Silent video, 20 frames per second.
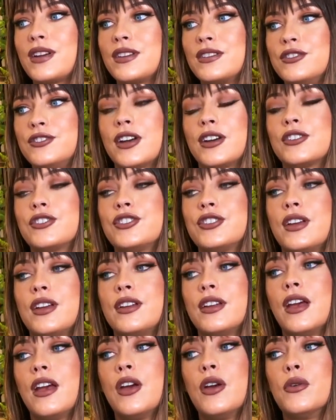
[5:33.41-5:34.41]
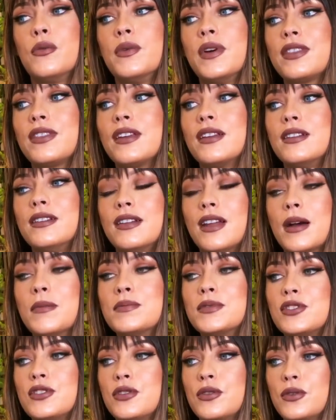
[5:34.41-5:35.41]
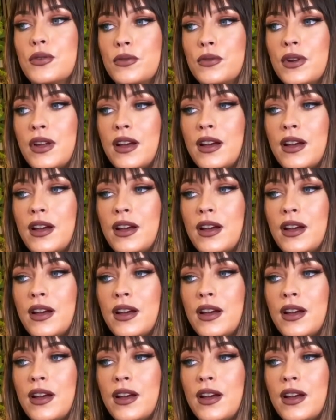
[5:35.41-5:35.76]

conjunction with Neptune.